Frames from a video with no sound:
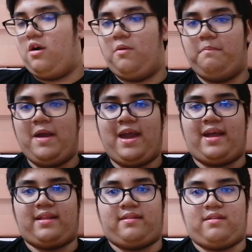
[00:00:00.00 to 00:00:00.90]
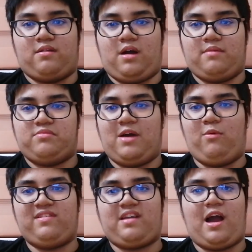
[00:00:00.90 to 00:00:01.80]
Man, that
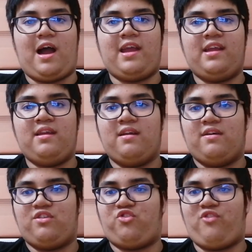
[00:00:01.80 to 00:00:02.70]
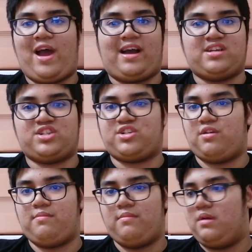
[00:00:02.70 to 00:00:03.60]
was Kai trash.
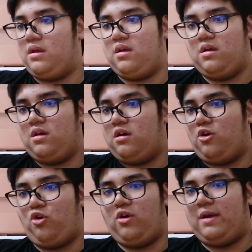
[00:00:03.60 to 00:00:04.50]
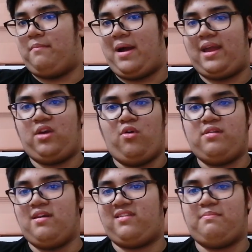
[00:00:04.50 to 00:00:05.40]
Oh my
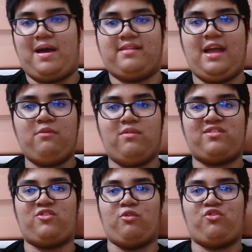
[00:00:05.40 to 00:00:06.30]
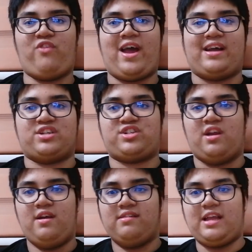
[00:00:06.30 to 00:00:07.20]
goodness, man. That was so trash.
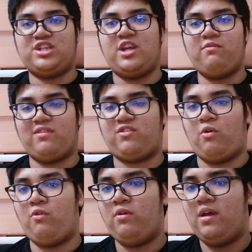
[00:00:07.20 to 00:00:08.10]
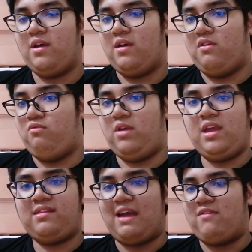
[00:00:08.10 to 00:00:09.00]
That shit was so
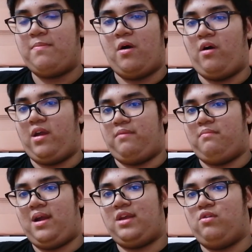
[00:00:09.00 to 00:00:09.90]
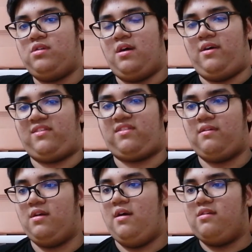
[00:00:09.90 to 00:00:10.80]
really terrible. My goodness.
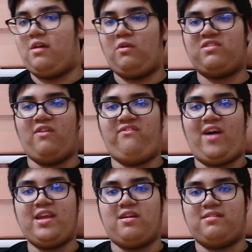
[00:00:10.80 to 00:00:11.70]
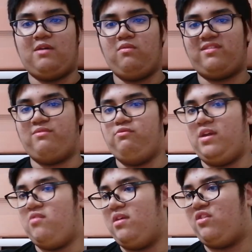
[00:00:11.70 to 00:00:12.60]
That was not fire. That was
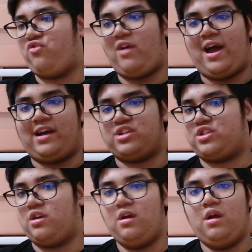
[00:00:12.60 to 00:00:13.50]
really trash.